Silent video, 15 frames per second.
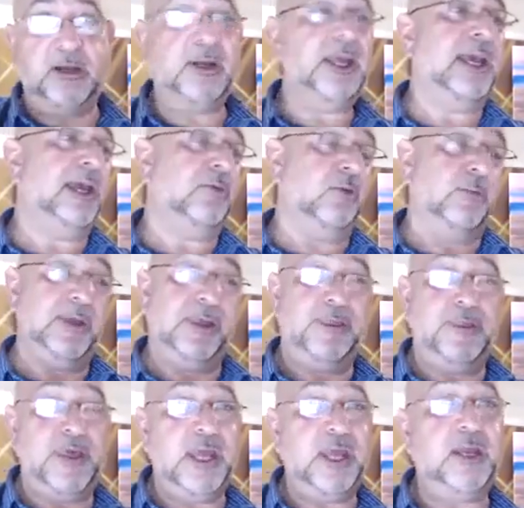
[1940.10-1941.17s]
It will be
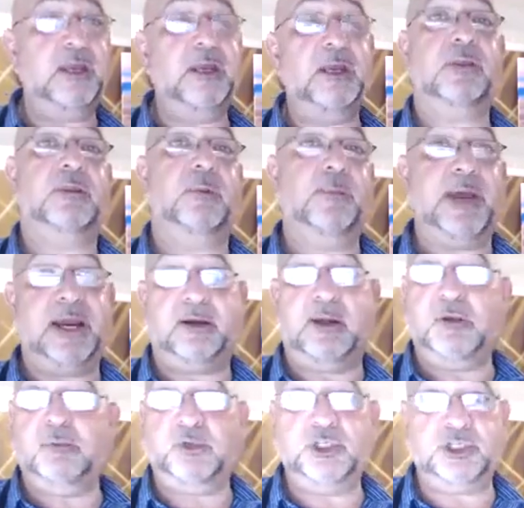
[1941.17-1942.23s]
thin. The background will
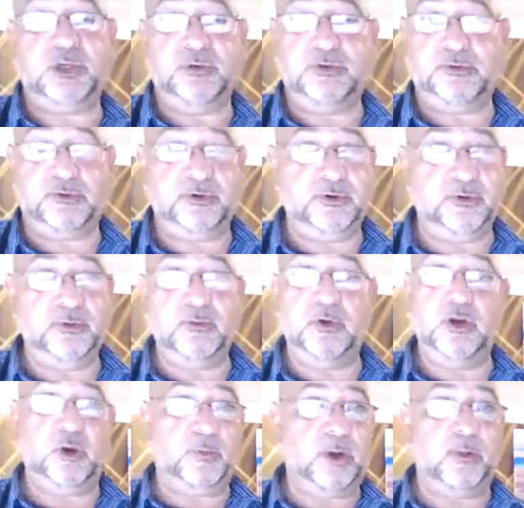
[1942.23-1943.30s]
show through. No
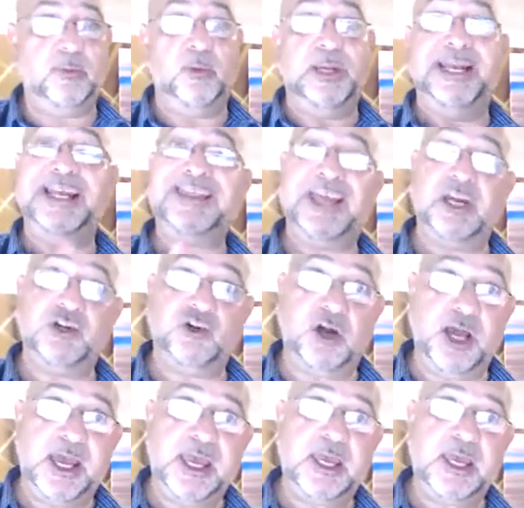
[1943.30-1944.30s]
problem. We let that dry.